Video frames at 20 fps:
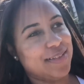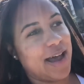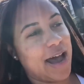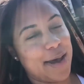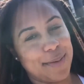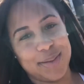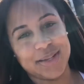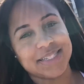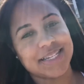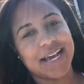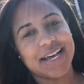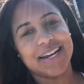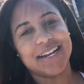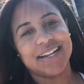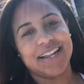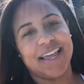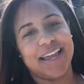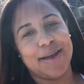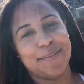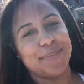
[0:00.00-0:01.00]
I'm
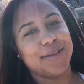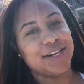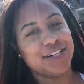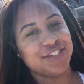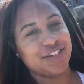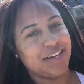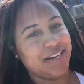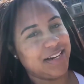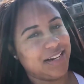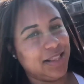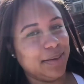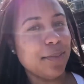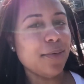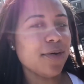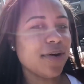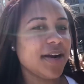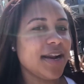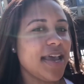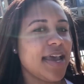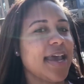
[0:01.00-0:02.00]
excited. Like, I'm gonna drink it in the
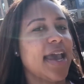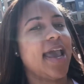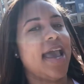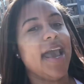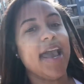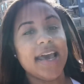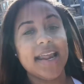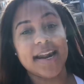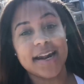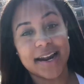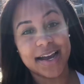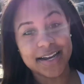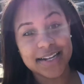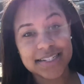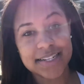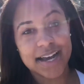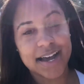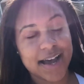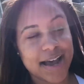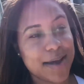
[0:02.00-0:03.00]
morning and at
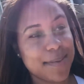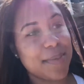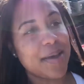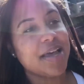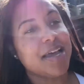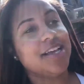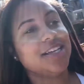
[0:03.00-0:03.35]
nighttime.